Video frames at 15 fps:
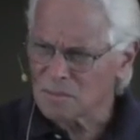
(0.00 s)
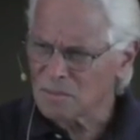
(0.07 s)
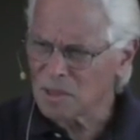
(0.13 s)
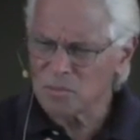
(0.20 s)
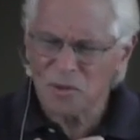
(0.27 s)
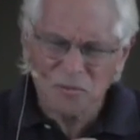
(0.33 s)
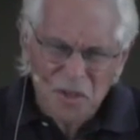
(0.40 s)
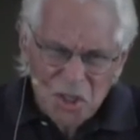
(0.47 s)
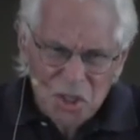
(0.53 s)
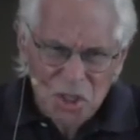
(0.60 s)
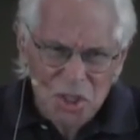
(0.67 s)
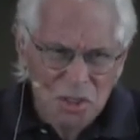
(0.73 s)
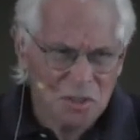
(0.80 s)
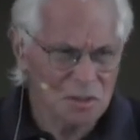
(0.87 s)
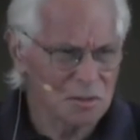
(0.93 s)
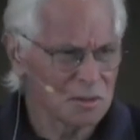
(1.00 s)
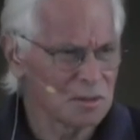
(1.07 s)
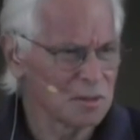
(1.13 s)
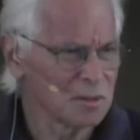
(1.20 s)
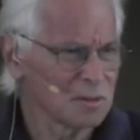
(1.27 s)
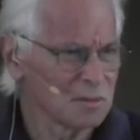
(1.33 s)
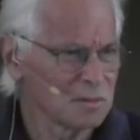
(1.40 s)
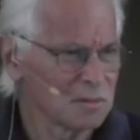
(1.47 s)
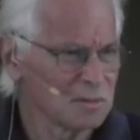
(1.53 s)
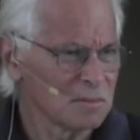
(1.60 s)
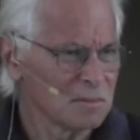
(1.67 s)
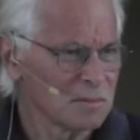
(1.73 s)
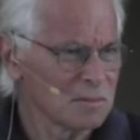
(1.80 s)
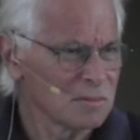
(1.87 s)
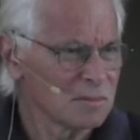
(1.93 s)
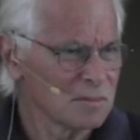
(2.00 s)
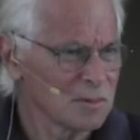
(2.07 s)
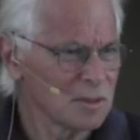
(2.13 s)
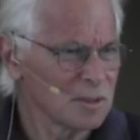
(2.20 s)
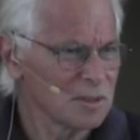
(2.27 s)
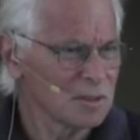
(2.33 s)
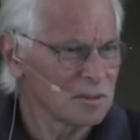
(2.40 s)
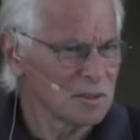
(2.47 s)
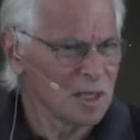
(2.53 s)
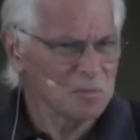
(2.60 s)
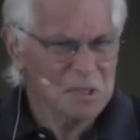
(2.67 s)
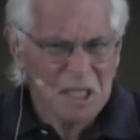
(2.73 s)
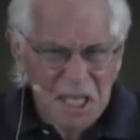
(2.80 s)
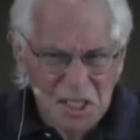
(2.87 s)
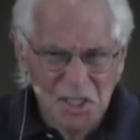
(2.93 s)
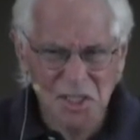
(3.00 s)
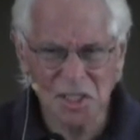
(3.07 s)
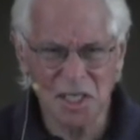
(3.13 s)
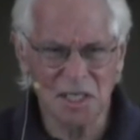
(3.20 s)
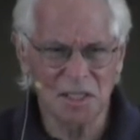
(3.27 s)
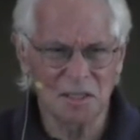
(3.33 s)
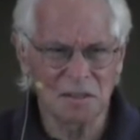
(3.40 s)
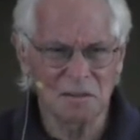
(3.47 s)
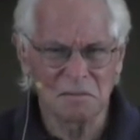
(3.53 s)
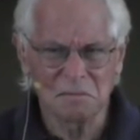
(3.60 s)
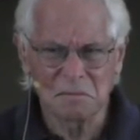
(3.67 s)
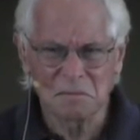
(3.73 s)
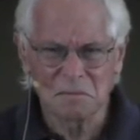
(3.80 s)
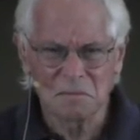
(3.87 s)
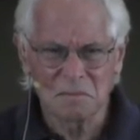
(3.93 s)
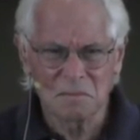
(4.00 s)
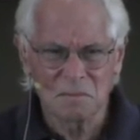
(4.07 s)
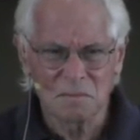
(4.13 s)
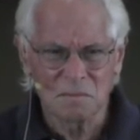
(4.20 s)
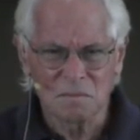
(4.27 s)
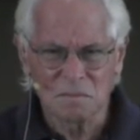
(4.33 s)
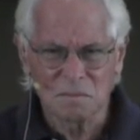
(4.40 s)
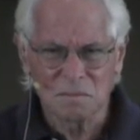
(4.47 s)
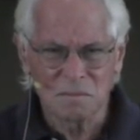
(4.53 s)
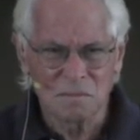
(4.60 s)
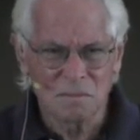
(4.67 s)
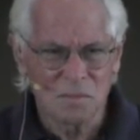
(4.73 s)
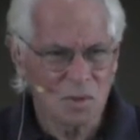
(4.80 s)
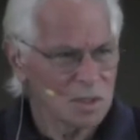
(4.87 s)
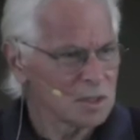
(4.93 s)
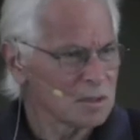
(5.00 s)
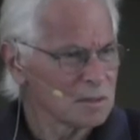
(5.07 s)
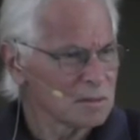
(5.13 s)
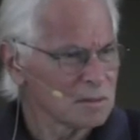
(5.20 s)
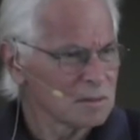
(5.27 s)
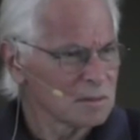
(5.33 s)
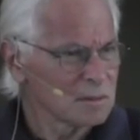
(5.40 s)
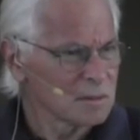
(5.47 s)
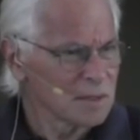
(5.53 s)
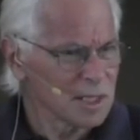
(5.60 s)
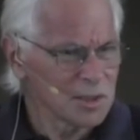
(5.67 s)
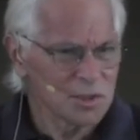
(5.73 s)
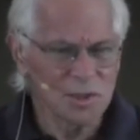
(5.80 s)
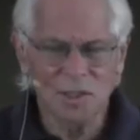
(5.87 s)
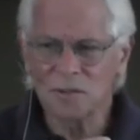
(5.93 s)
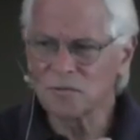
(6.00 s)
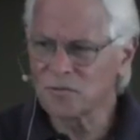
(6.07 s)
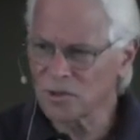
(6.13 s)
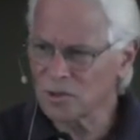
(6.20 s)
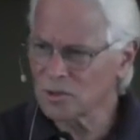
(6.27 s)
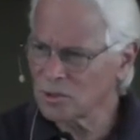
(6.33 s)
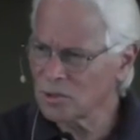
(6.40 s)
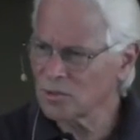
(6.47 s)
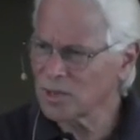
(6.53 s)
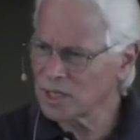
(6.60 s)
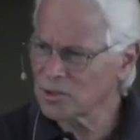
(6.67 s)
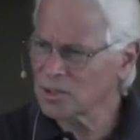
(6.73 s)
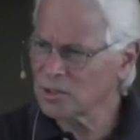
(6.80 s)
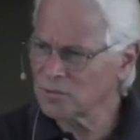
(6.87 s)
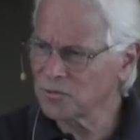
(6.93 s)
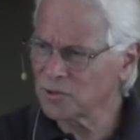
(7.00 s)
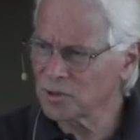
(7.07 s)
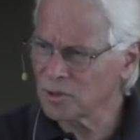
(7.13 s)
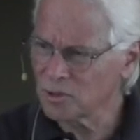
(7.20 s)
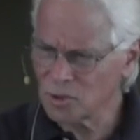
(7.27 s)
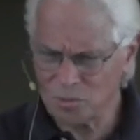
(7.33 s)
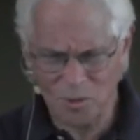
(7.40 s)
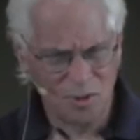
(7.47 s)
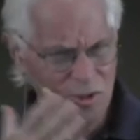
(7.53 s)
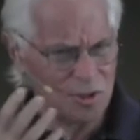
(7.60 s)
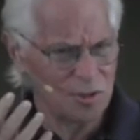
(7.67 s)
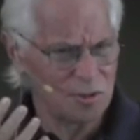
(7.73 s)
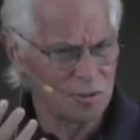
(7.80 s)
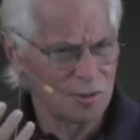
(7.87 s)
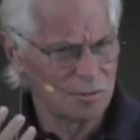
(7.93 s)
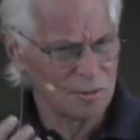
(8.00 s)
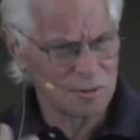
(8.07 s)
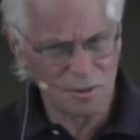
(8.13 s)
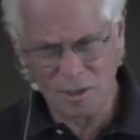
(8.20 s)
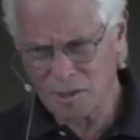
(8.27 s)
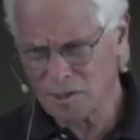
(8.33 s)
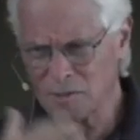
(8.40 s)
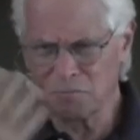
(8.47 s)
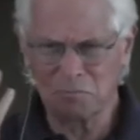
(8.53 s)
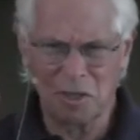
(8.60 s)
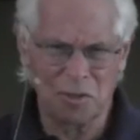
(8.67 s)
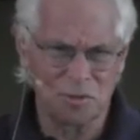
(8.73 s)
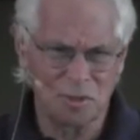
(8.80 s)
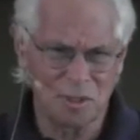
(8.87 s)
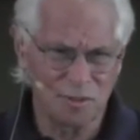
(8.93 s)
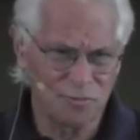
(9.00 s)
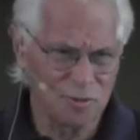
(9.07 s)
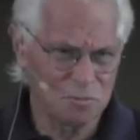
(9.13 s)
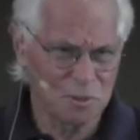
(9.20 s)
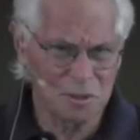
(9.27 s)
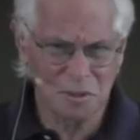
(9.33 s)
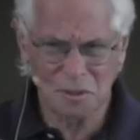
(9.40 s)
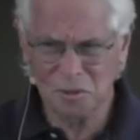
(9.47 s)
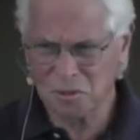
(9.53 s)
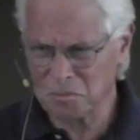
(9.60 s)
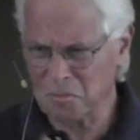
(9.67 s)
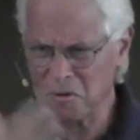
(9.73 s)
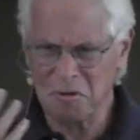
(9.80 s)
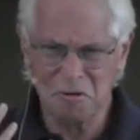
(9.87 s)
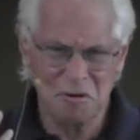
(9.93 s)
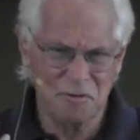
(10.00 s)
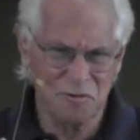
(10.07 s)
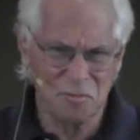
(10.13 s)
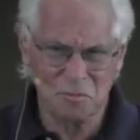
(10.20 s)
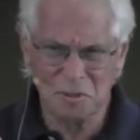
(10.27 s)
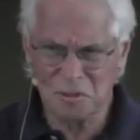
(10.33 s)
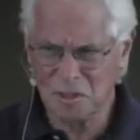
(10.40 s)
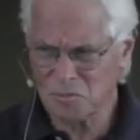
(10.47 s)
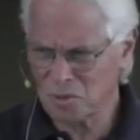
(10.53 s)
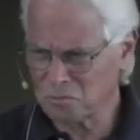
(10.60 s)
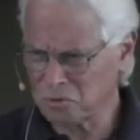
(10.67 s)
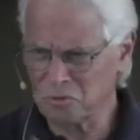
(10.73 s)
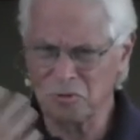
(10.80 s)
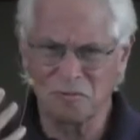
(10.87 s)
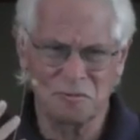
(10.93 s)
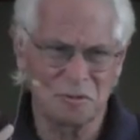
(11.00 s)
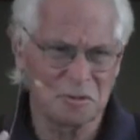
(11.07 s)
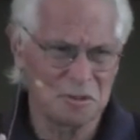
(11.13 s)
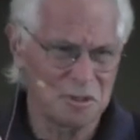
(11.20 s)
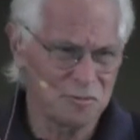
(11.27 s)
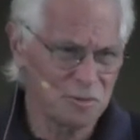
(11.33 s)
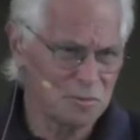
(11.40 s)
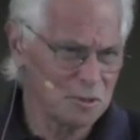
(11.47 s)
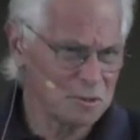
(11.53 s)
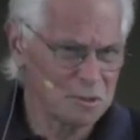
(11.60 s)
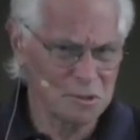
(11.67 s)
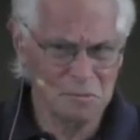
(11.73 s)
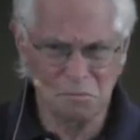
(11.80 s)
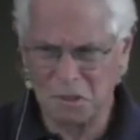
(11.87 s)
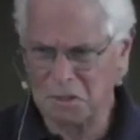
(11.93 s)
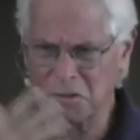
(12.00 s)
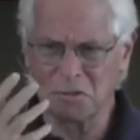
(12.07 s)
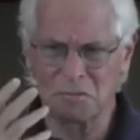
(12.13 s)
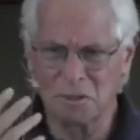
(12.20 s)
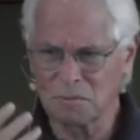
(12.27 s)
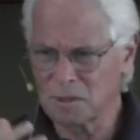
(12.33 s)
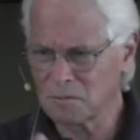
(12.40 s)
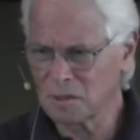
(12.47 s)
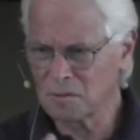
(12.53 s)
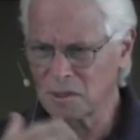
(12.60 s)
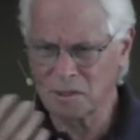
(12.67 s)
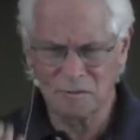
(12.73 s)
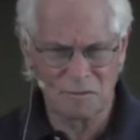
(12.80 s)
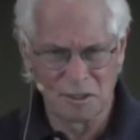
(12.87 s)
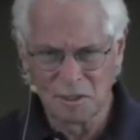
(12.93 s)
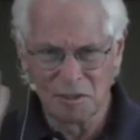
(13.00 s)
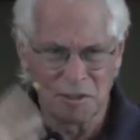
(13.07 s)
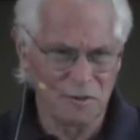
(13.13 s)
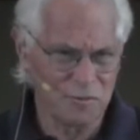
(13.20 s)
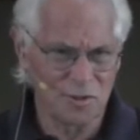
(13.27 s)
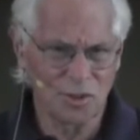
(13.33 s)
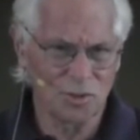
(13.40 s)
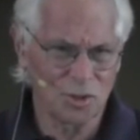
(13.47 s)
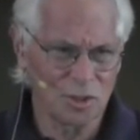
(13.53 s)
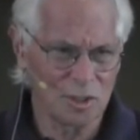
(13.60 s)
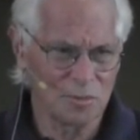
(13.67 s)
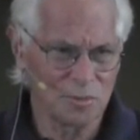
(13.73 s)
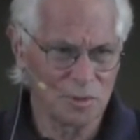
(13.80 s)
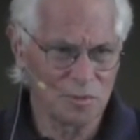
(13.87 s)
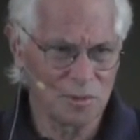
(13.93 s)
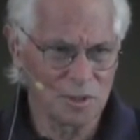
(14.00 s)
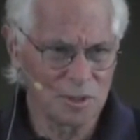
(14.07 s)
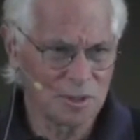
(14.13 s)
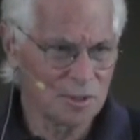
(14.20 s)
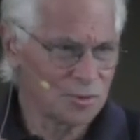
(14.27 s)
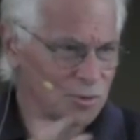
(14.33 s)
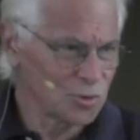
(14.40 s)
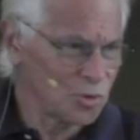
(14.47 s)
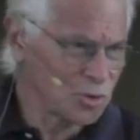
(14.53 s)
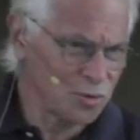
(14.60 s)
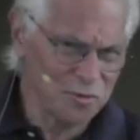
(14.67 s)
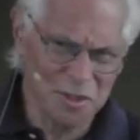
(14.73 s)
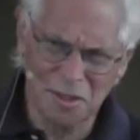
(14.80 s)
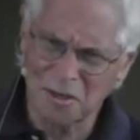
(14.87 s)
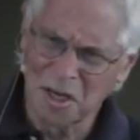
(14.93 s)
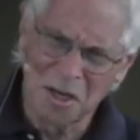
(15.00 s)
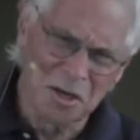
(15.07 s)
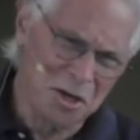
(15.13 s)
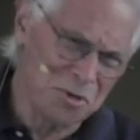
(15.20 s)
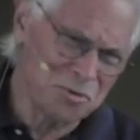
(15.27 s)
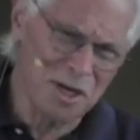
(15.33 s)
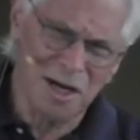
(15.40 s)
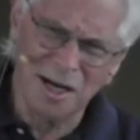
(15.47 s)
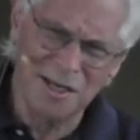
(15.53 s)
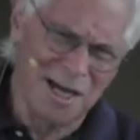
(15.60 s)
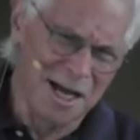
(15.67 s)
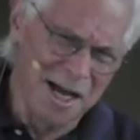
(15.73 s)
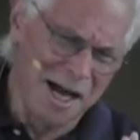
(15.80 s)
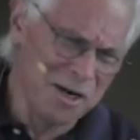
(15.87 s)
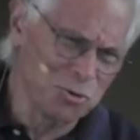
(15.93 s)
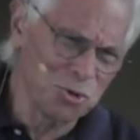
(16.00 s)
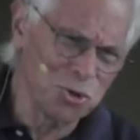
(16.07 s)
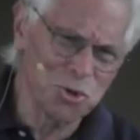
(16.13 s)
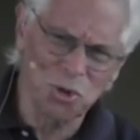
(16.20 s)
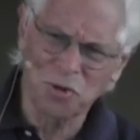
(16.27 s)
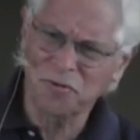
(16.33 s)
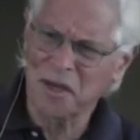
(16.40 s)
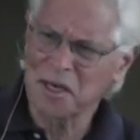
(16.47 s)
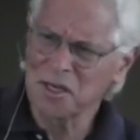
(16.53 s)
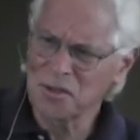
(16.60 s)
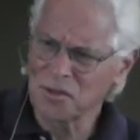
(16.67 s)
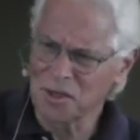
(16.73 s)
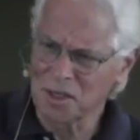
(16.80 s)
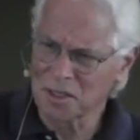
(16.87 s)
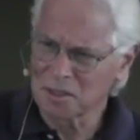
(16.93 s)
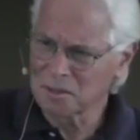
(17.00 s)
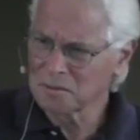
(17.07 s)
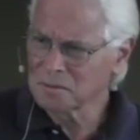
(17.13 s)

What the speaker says: I'm deficient, right? I'm less than, right? That's the inferior, that's the inferior. Superior is going to be, I'm better than everybody, smarter than everybody, more beautiful than everybody, better, blah, blah, blah, blah. Everything should come to me. This one over here, oh, no, I don't deserve anything.